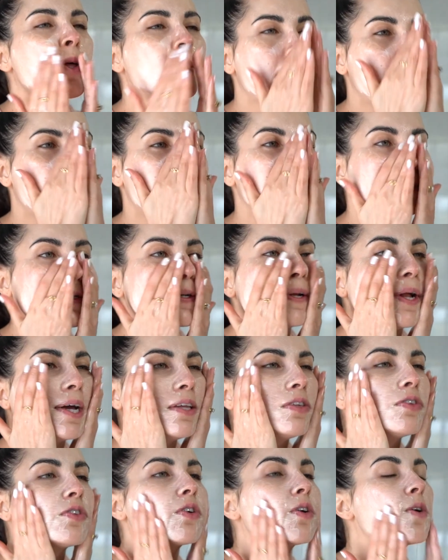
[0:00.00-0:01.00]
This
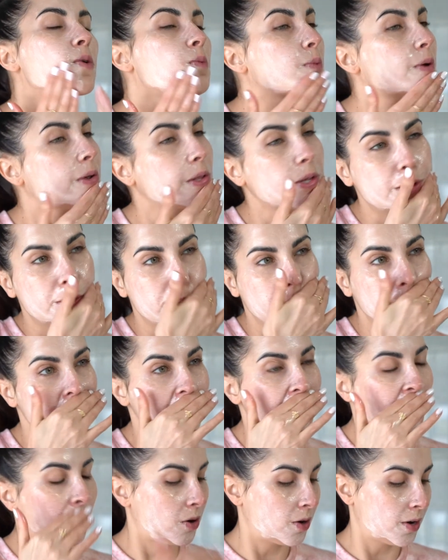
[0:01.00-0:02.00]
cleanser really
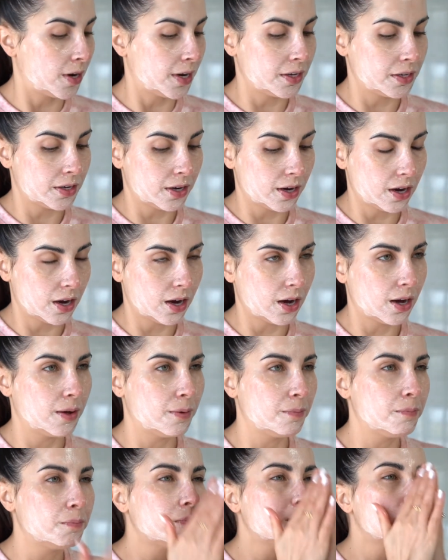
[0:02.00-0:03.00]
goes on
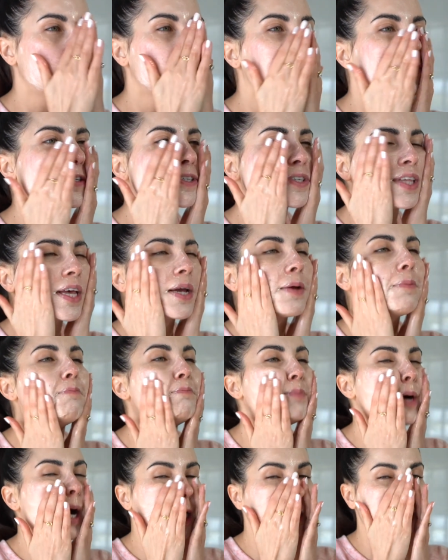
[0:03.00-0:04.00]
just like
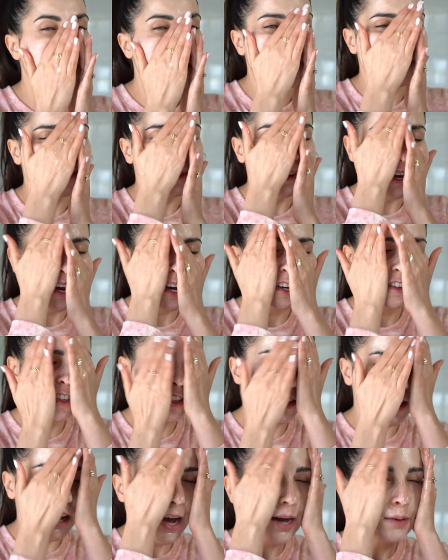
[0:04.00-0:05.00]
butter. I
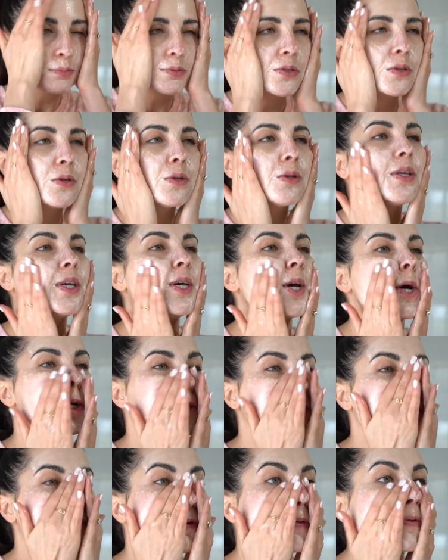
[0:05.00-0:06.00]
just absolutely
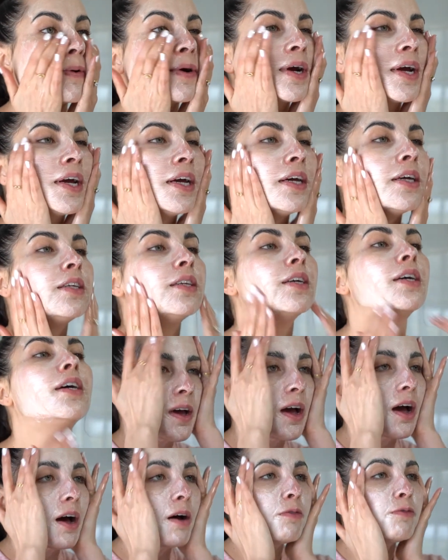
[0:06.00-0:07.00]
adore it.
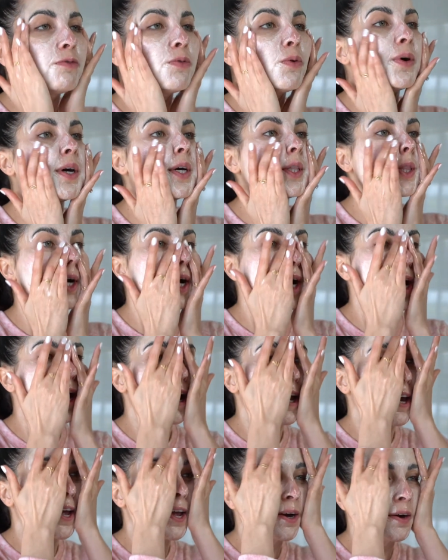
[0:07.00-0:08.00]
Avoid the
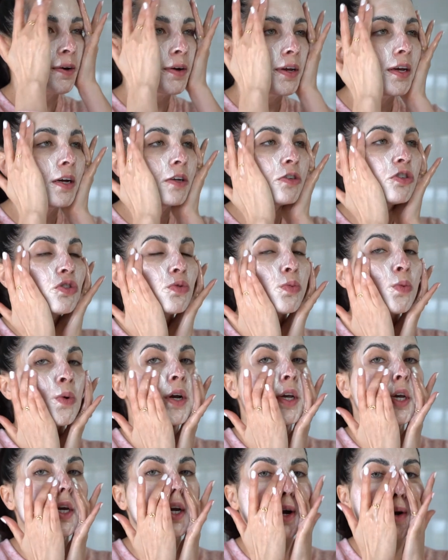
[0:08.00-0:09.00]
eye area, just
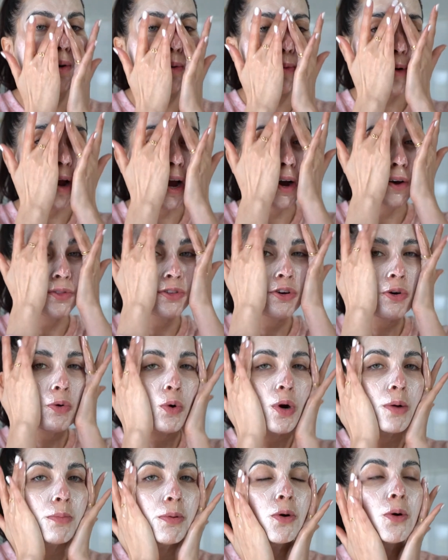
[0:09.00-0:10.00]
working around the
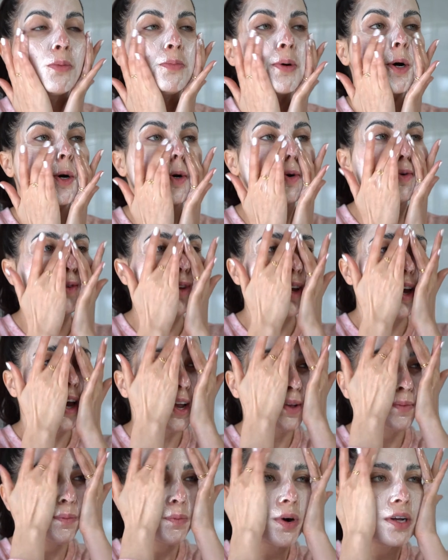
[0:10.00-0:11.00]
orbital bone.
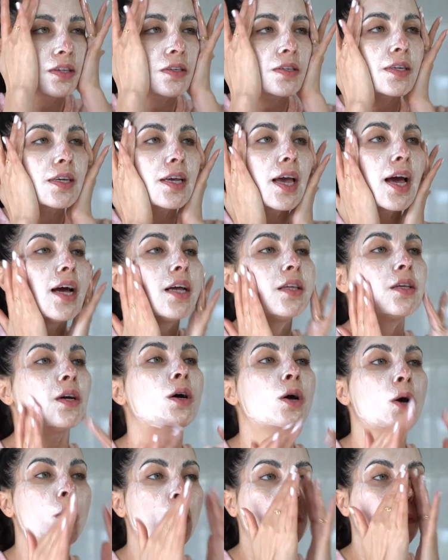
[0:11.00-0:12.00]
And once again,
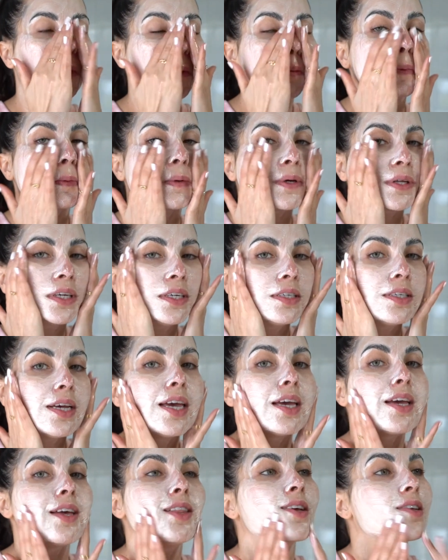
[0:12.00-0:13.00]
we're really
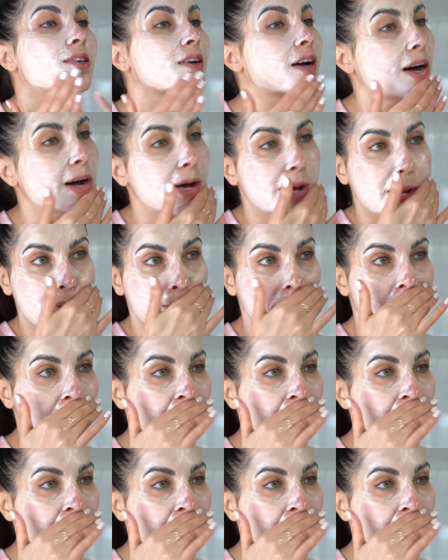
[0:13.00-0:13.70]
taking the time